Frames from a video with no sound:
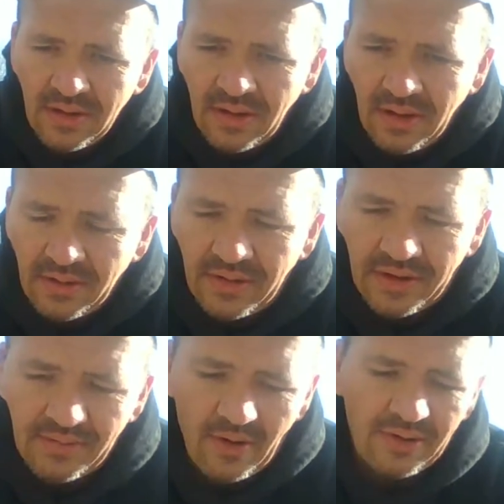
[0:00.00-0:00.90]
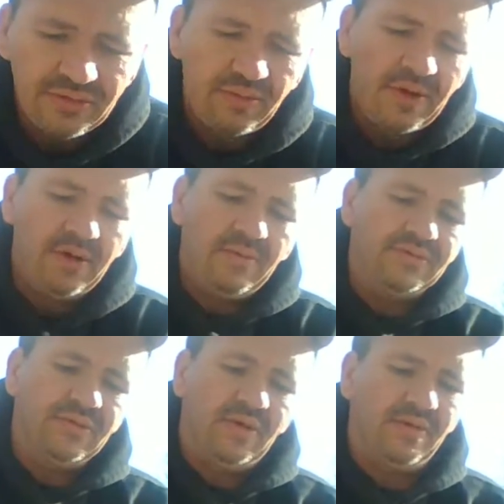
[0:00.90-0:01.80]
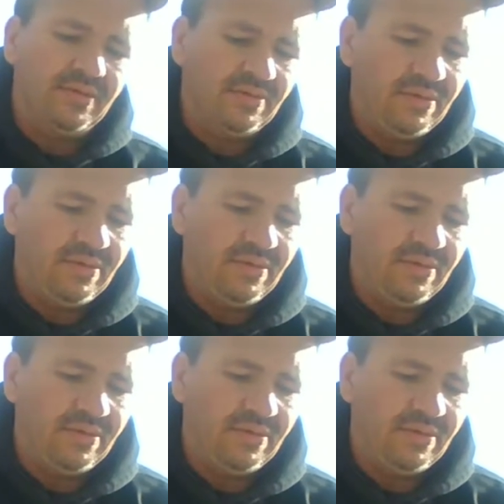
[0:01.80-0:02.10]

Okay, DeMarcus Ware was all but